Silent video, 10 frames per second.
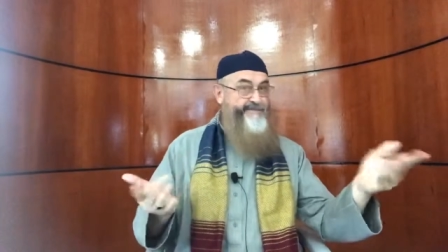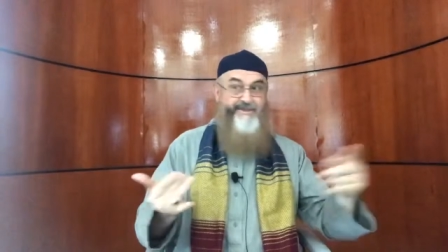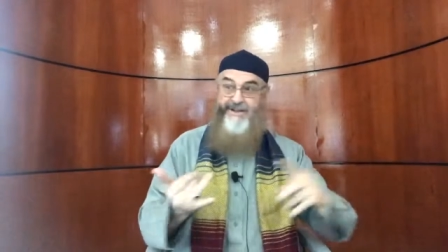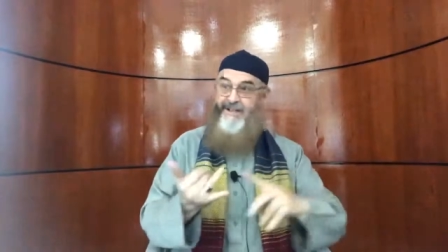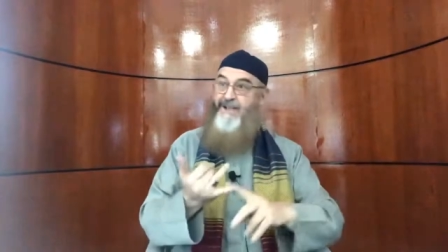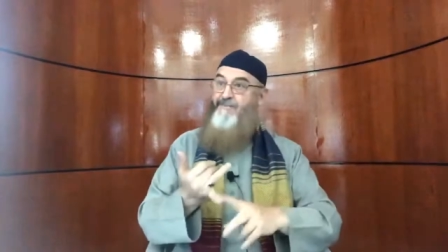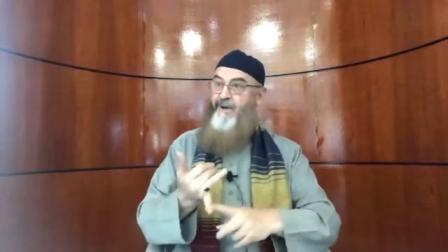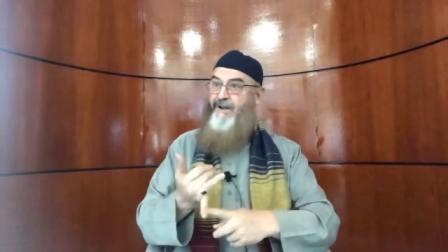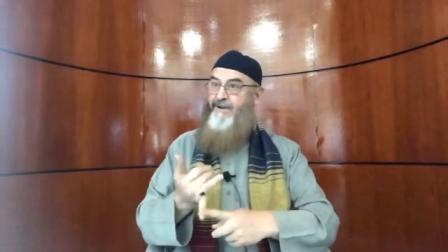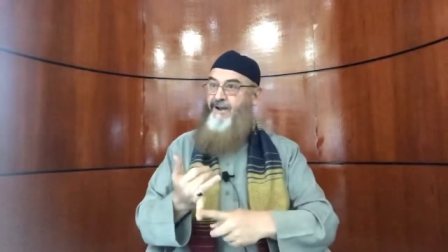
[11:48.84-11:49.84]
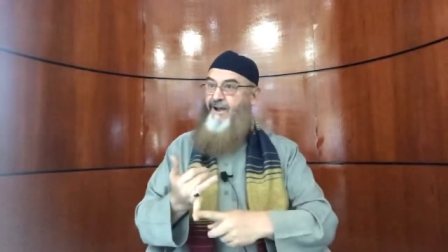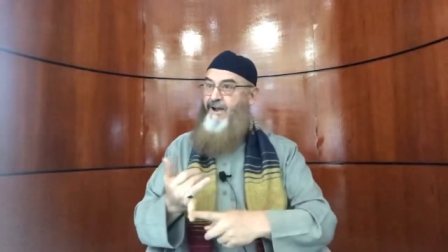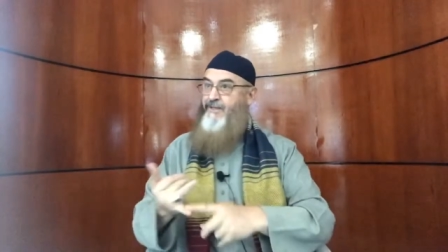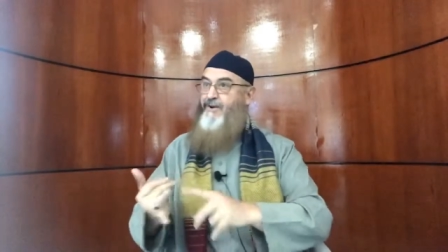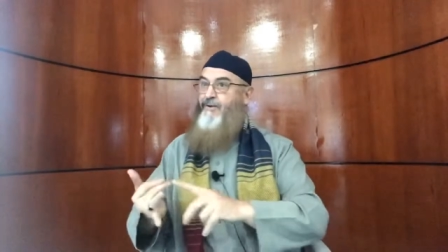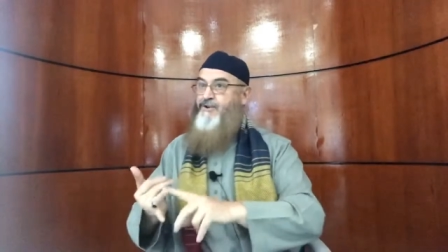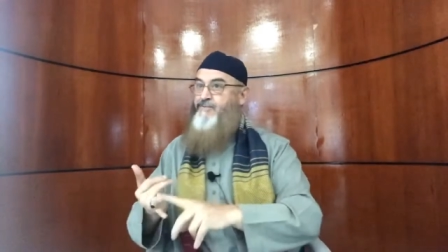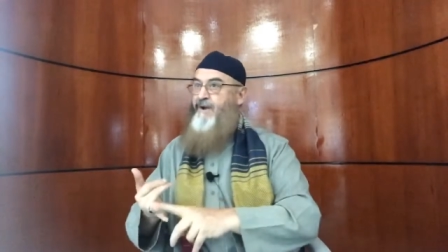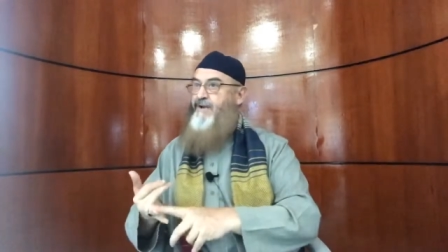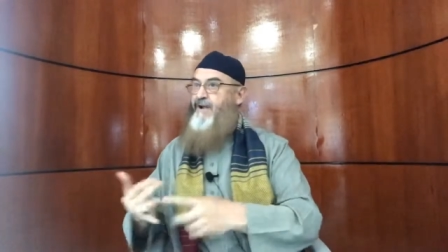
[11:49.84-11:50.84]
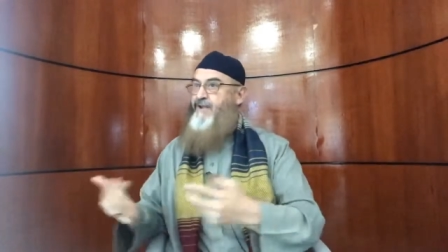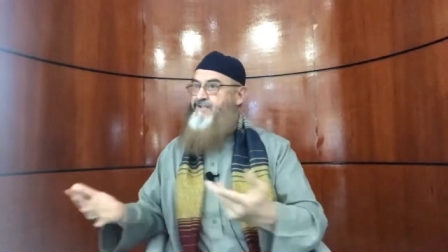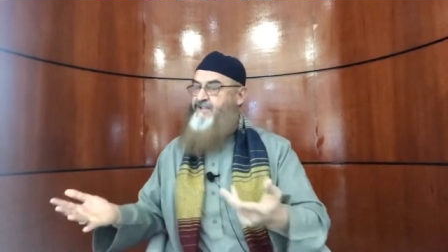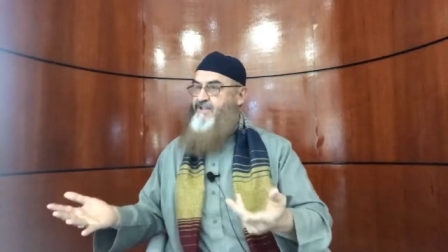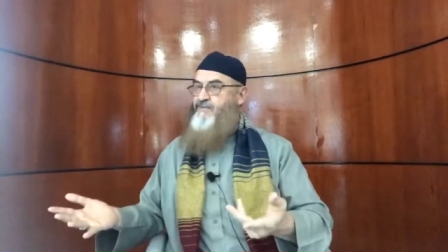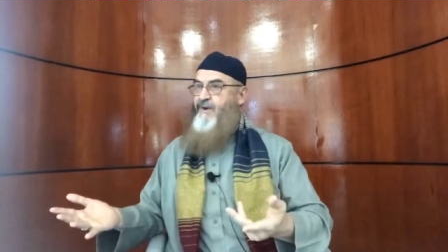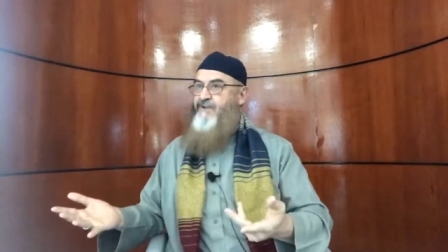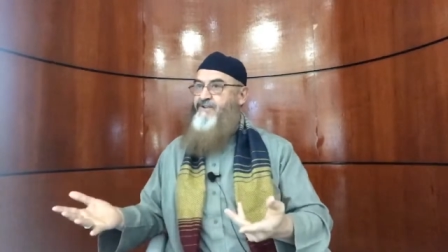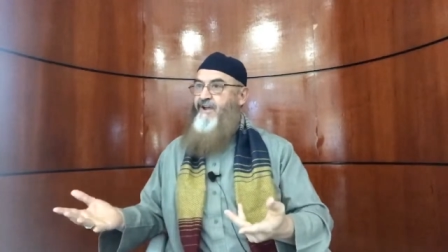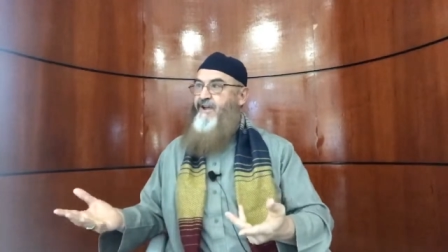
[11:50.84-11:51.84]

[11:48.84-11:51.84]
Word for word: The king might die, and the horse might die in six months.